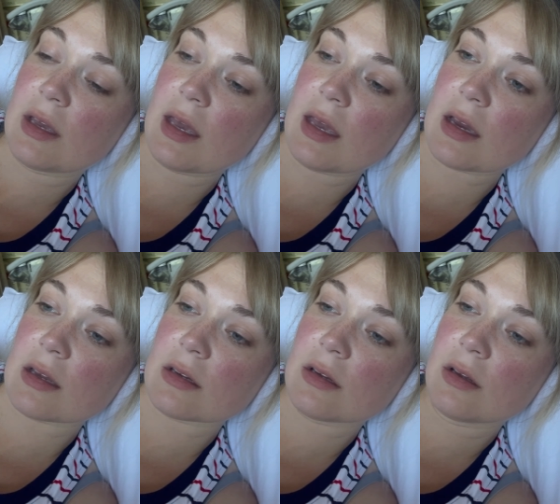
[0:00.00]

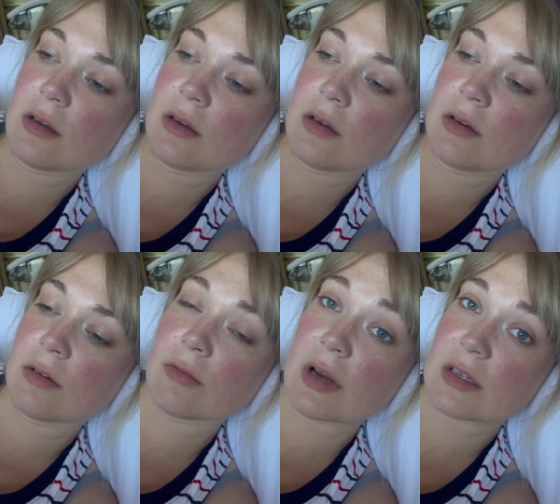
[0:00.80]
and
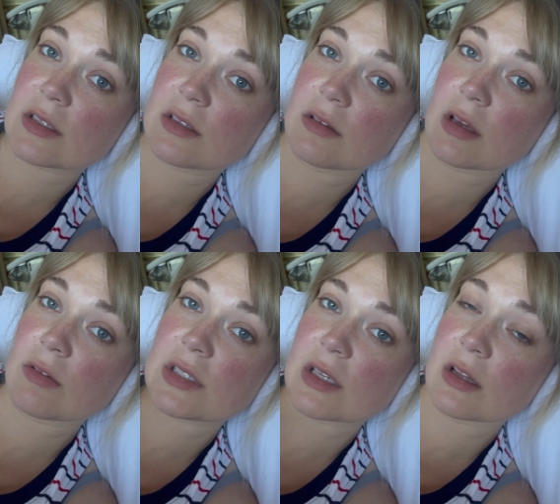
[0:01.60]
rest,
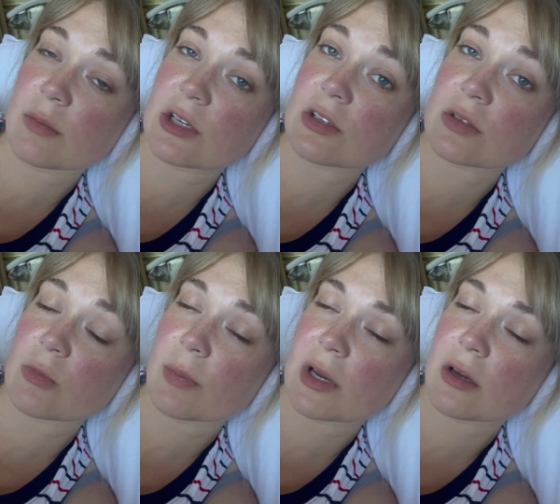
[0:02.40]
like sit on the benches and
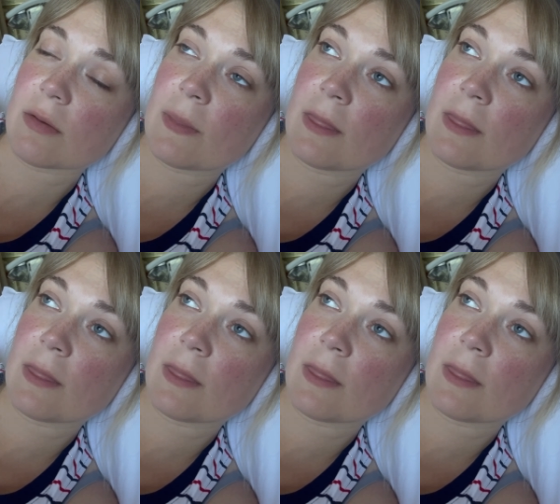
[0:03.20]
walk back up.